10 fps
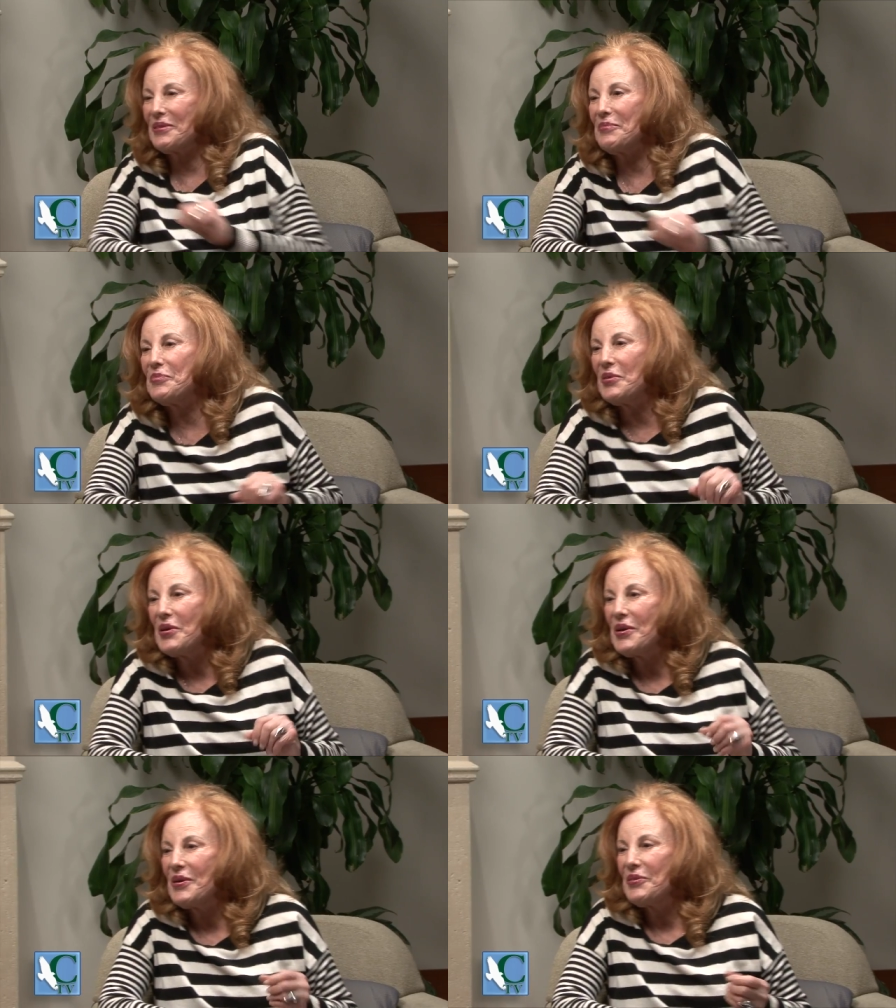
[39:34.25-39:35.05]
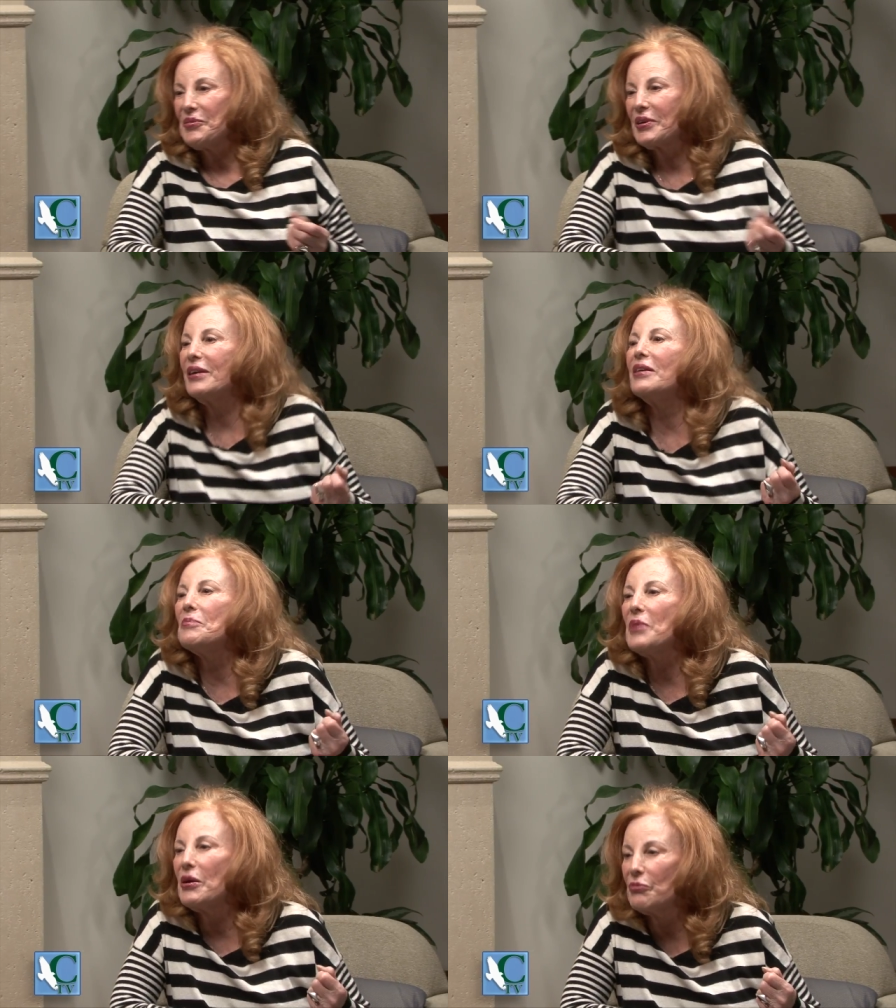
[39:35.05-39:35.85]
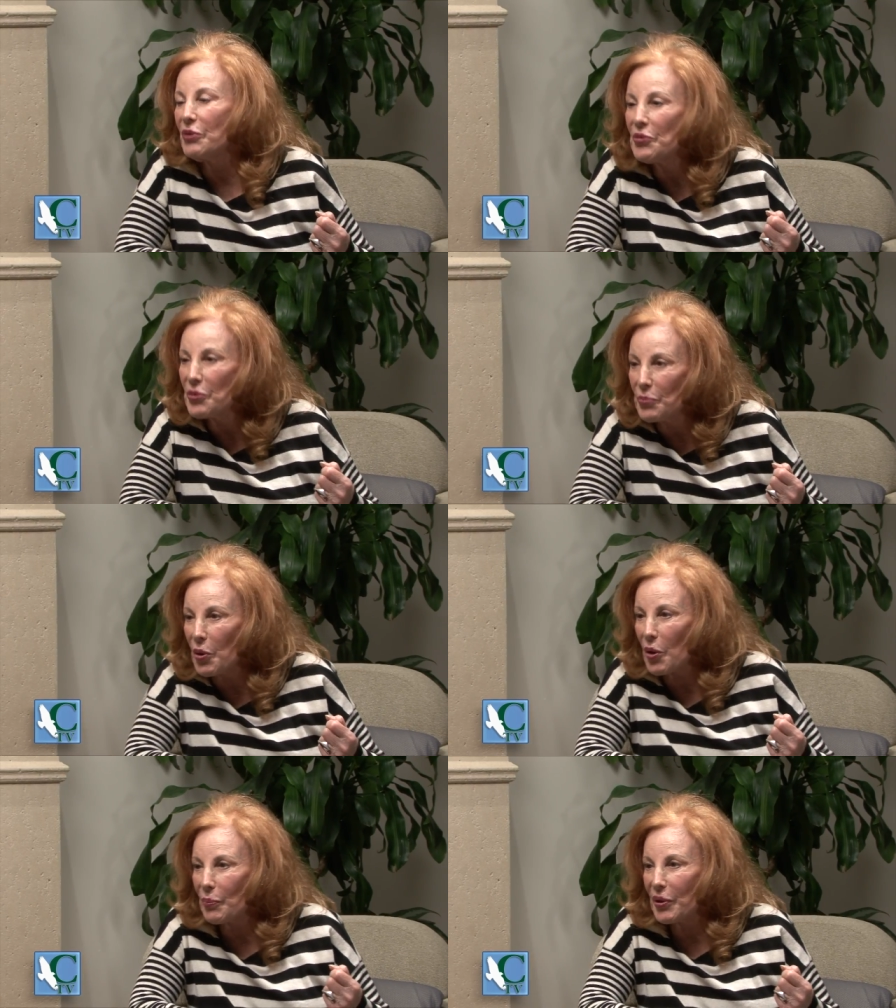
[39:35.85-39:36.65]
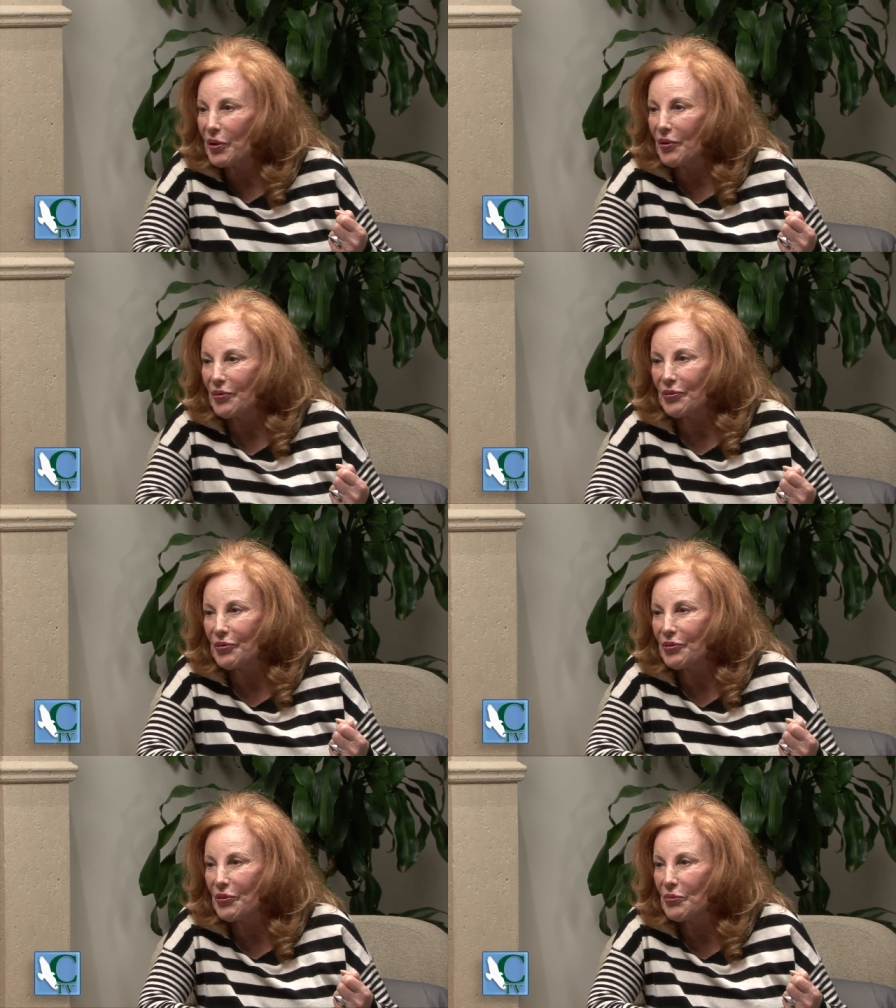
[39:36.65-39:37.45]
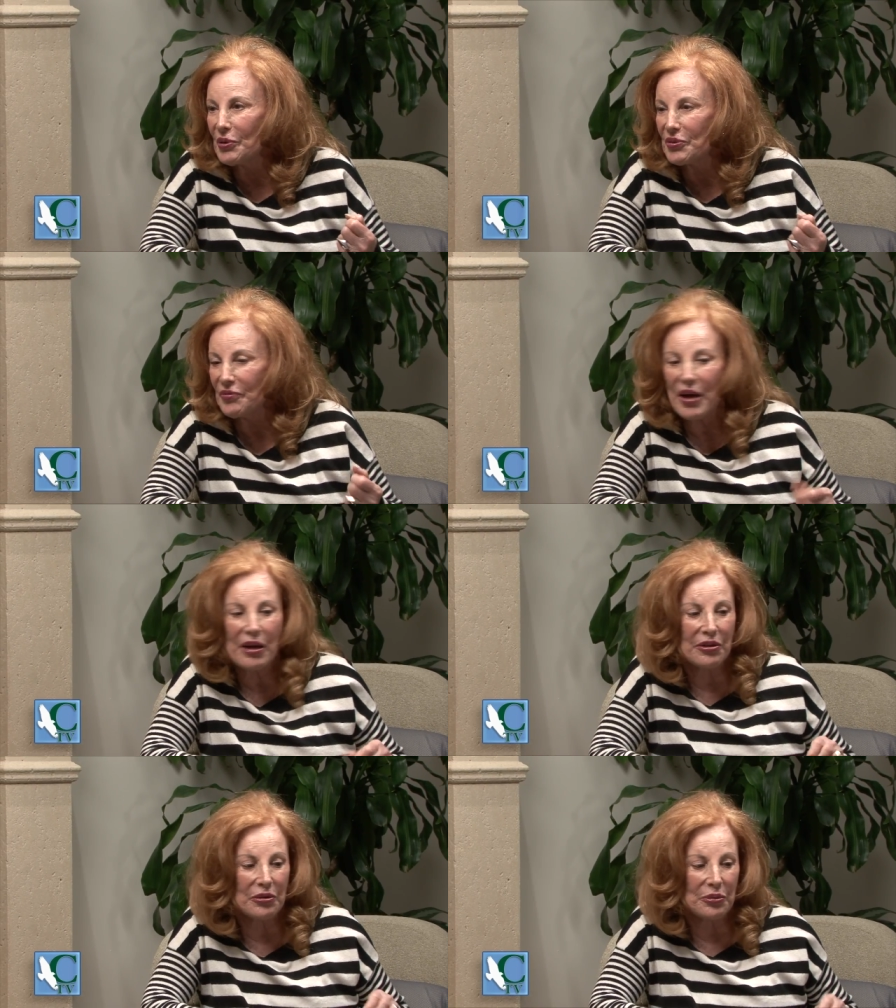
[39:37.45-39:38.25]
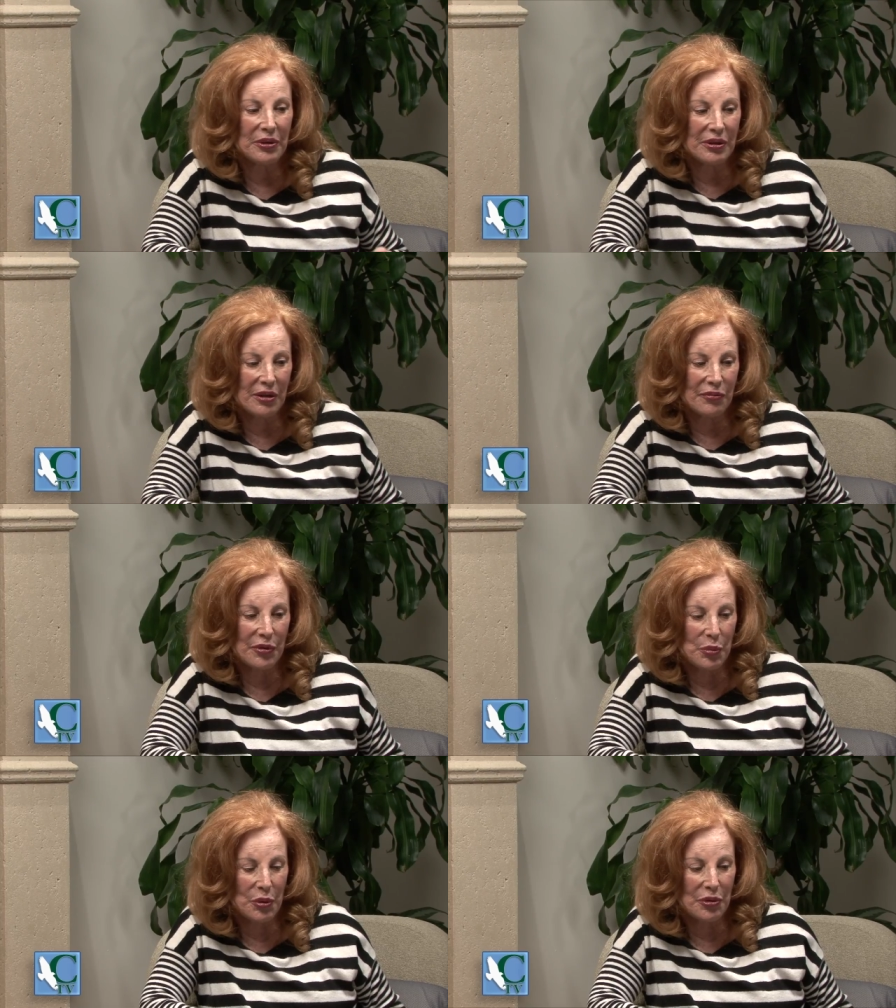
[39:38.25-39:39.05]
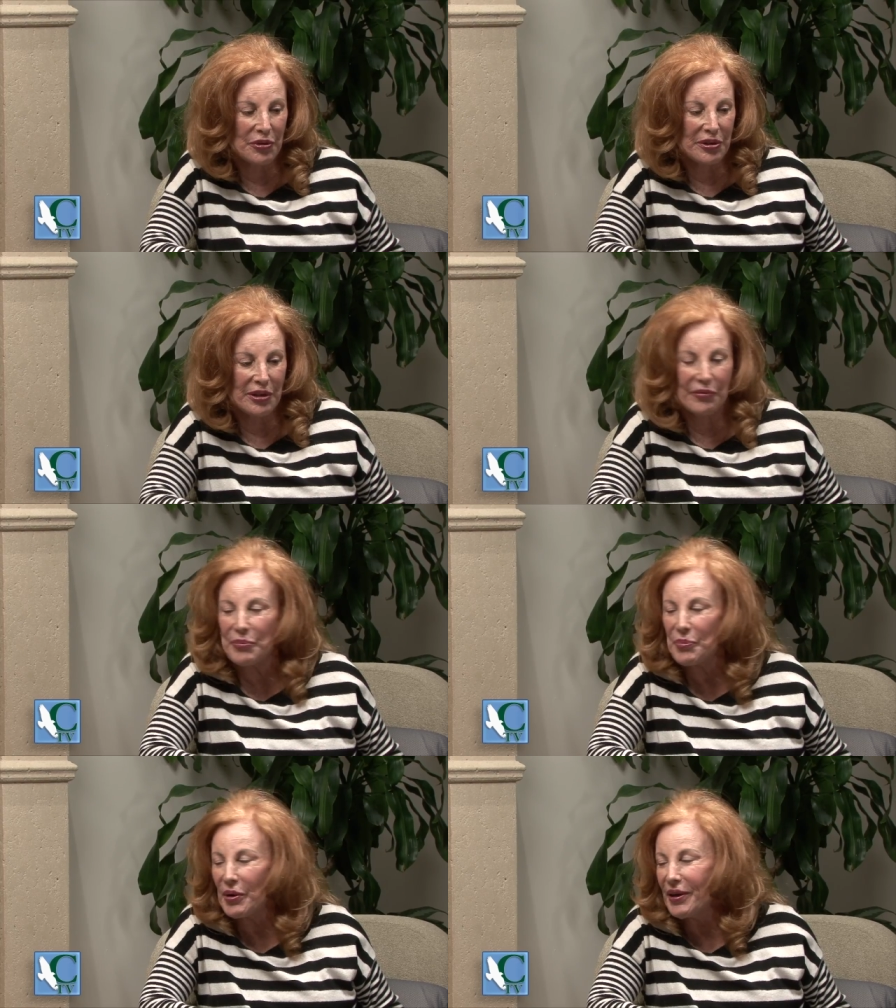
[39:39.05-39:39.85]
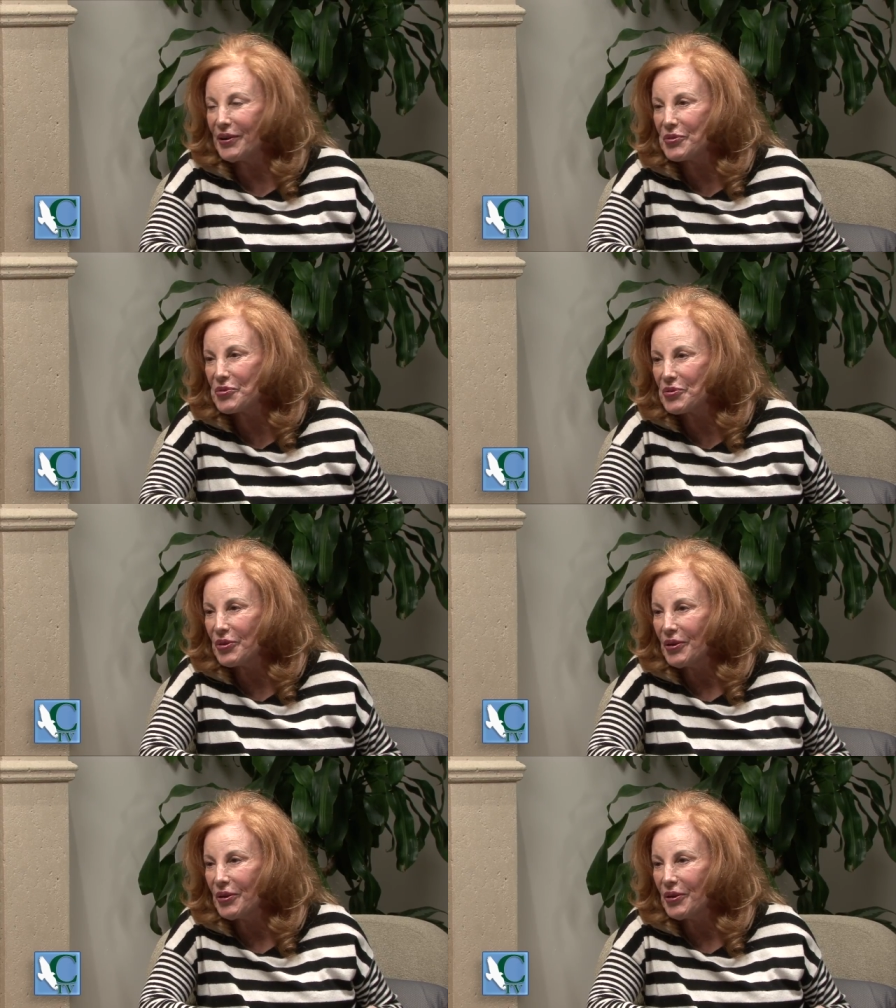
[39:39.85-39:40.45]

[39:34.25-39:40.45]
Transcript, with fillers: them to come and read the book because there's so much value in every word and every page.